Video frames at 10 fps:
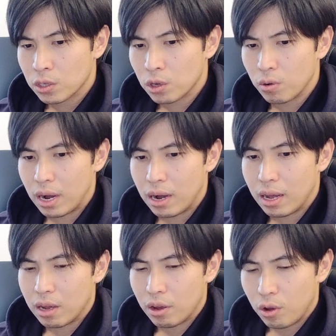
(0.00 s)

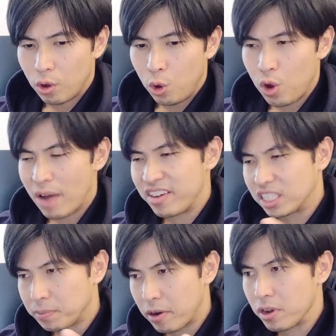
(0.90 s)
So who have
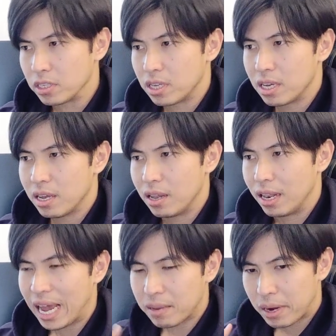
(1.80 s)
experienced,
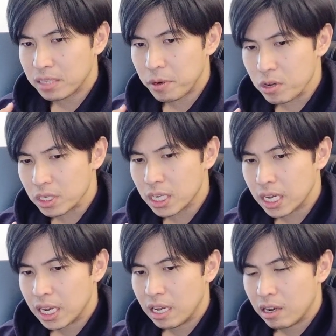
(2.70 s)
like my experience,
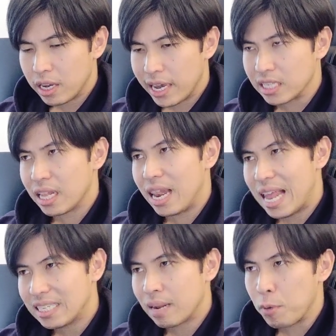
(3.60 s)
is
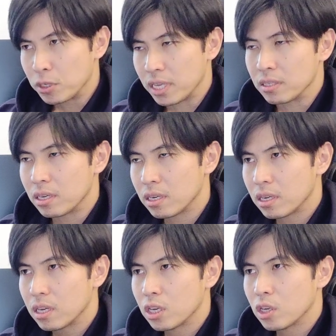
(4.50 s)
less than 1%.
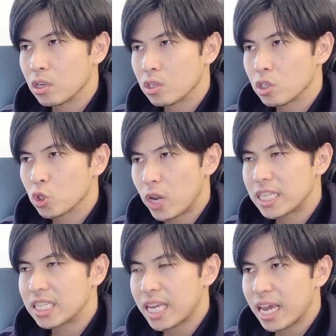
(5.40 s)
So
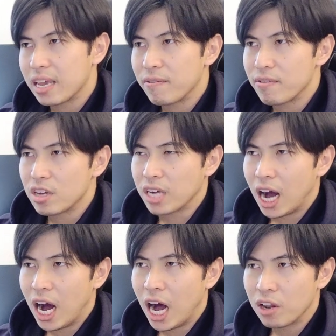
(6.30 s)
let's say if there's
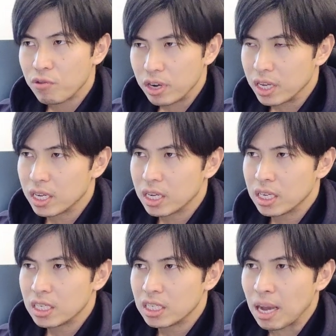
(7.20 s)
100
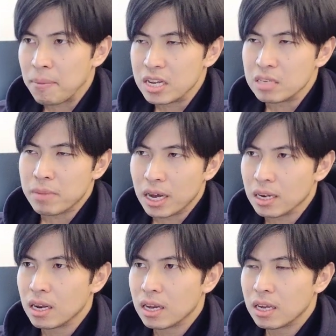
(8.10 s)
Japanese
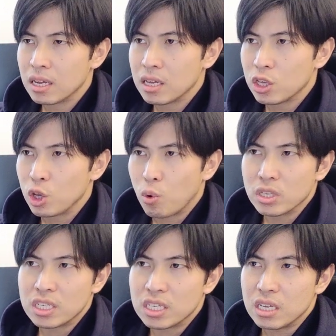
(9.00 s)
men, you
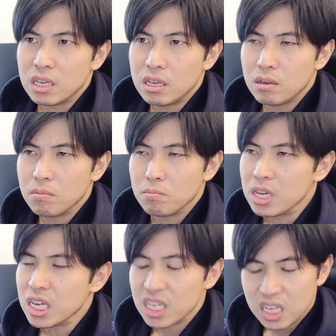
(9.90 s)
won't see
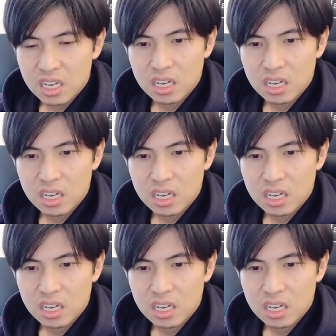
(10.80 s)
me.